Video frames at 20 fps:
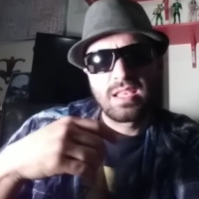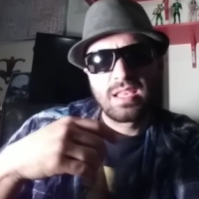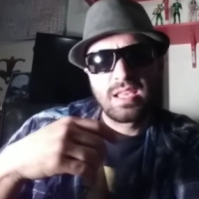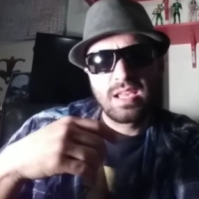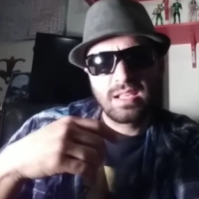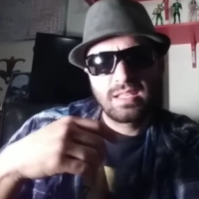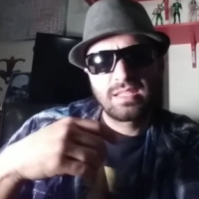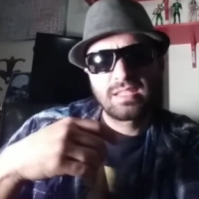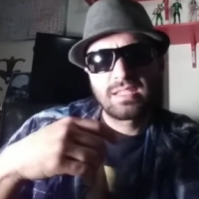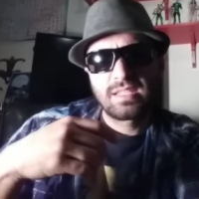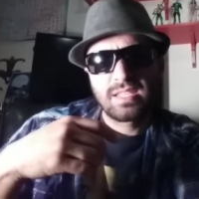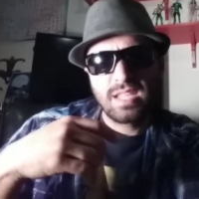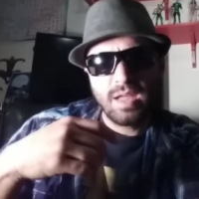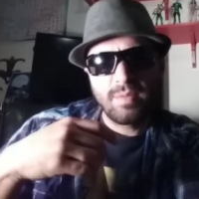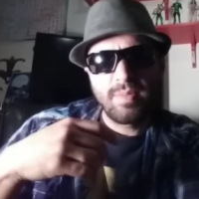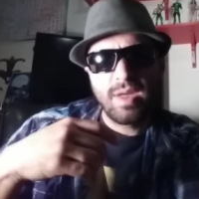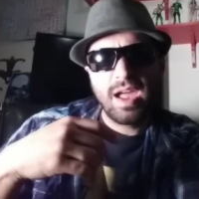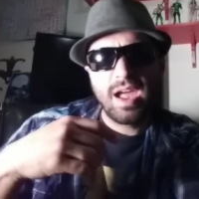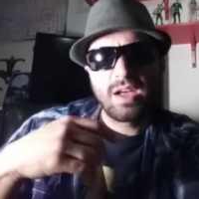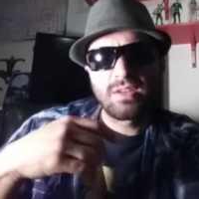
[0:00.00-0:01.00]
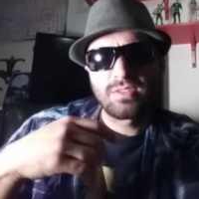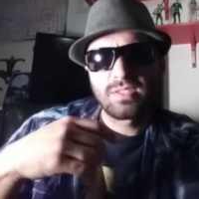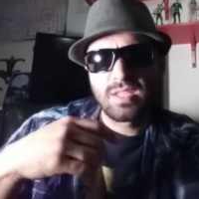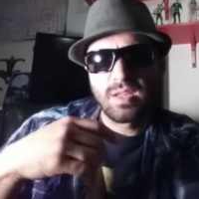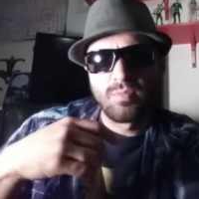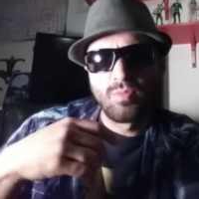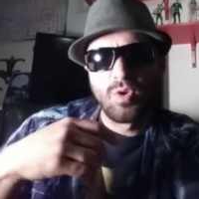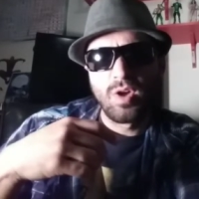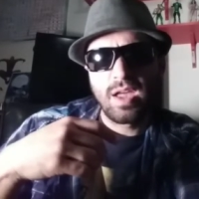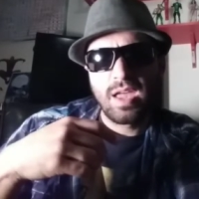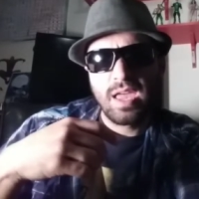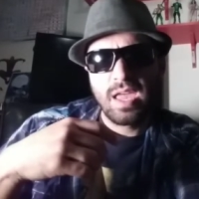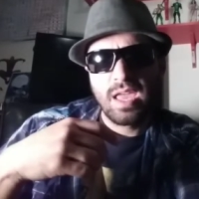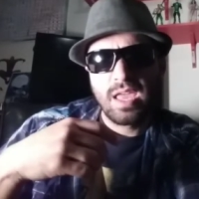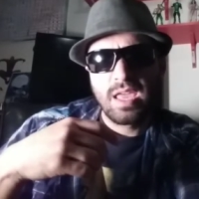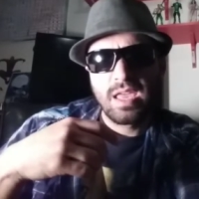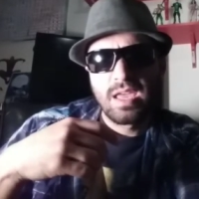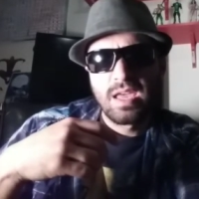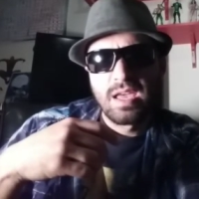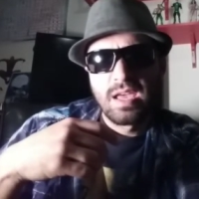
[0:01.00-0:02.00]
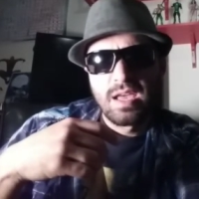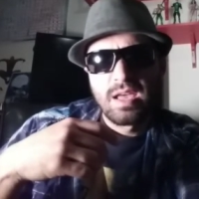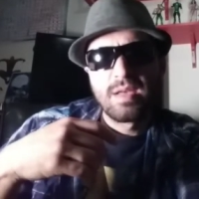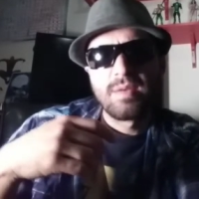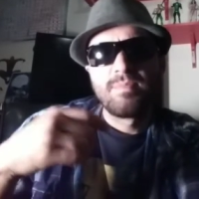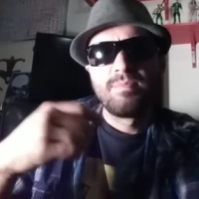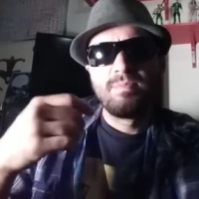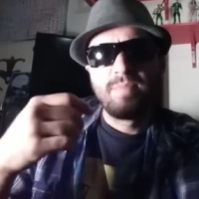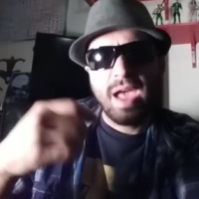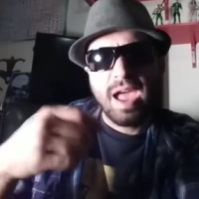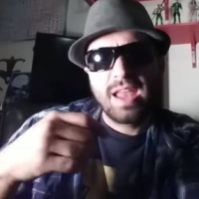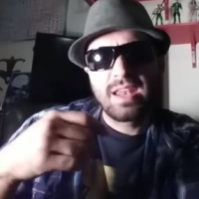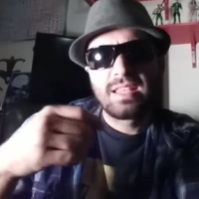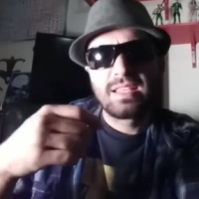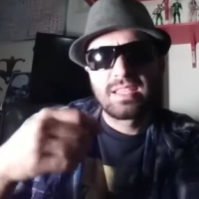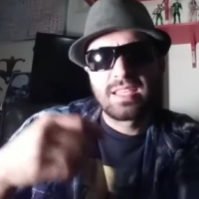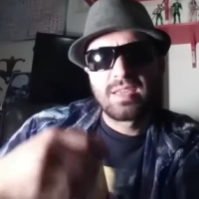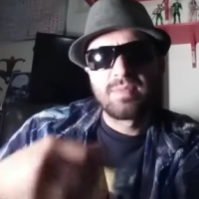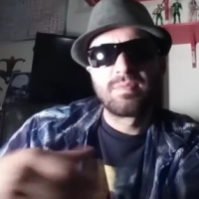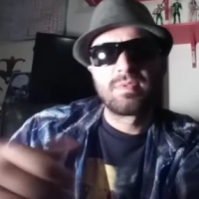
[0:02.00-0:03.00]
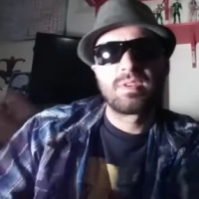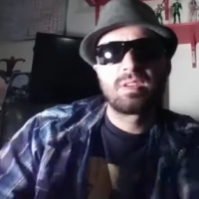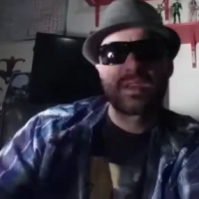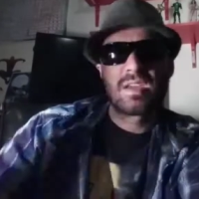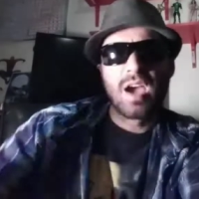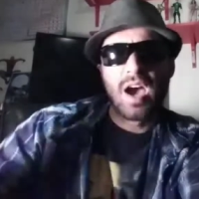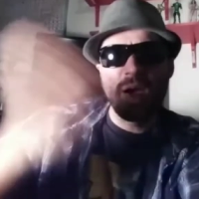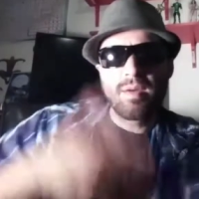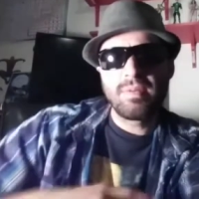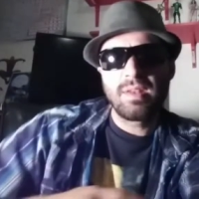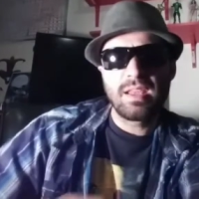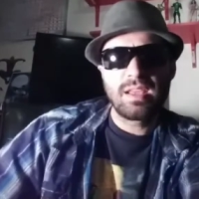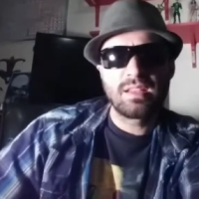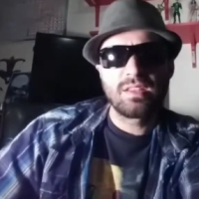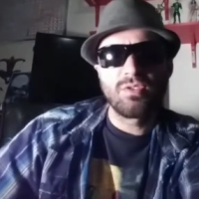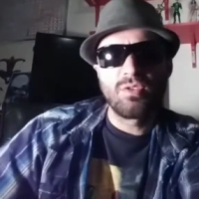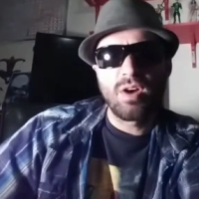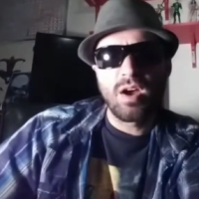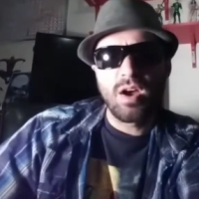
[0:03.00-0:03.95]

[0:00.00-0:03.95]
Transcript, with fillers: yet somehow, someway, baddies keep coming into